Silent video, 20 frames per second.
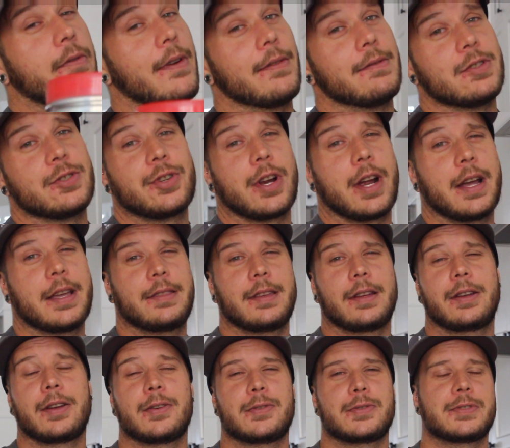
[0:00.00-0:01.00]
ever tried the
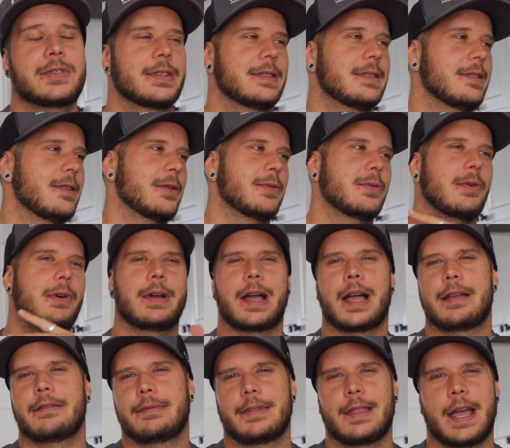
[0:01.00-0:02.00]
GHOST, no,
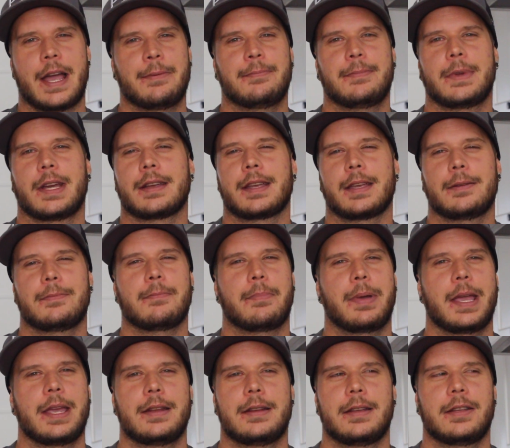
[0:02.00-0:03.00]
I'm not getting
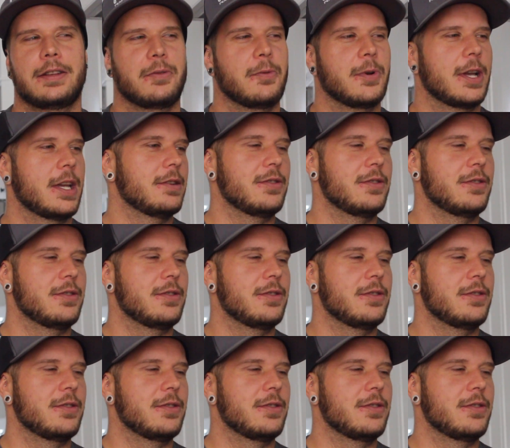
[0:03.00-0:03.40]
paid anyway.